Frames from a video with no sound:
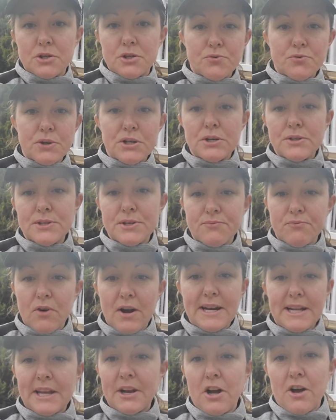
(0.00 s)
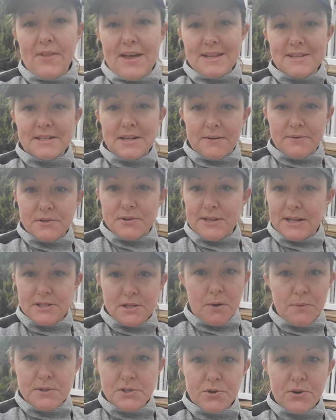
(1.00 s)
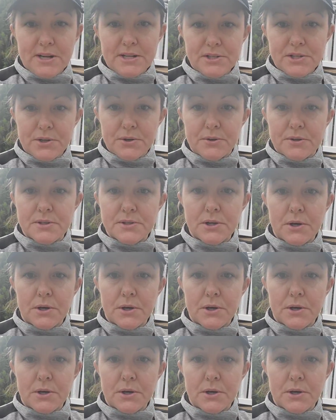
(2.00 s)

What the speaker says: drills and running and all that stuff. So that's always great too.